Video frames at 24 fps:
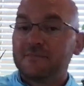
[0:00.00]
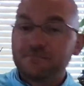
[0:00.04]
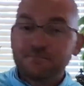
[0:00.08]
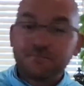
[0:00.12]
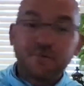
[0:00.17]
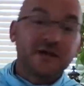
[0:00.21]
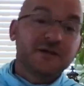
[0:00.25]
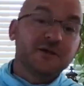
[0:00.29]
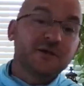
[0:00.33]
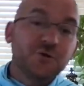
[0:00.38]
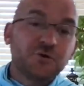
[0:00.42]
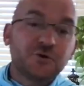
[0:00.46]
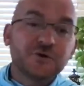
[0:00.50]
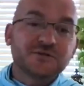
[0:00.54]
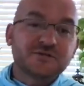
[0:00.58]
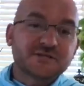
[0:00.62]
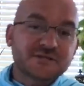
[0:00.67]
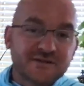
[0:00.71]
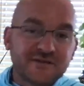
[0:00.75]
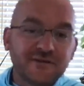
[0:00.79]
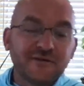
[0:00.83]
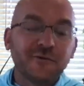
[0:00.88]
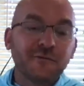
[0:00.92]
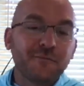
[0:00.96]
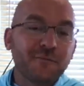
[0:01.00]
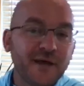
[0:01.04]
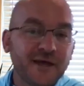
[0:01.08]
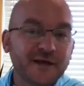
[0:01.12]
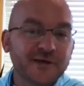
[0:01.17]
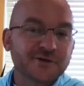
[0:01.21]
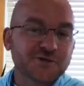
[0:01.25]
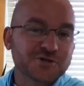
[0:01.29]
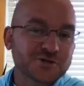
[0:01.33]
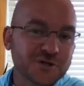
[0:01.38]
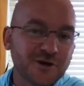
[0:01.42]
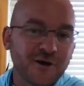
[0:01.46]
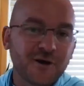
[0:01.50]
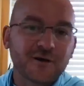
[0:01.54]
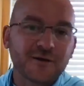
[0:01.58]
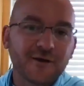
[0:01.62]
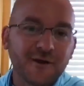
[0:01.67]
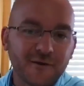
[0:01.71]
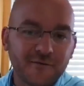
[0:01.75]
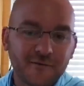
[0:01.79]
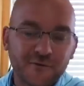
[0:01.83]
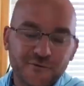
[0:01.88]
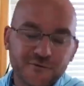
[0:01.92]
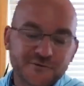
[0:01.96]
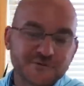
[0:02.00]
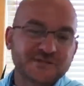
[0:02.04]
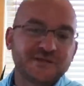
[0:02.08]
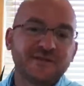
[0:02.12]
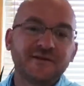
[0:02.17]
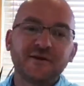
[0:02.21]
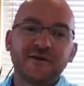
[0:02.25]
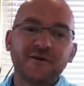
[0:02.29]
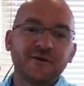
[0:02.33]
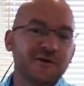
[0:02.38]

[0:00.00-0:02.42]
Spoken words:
but you could still make a shot on those deer.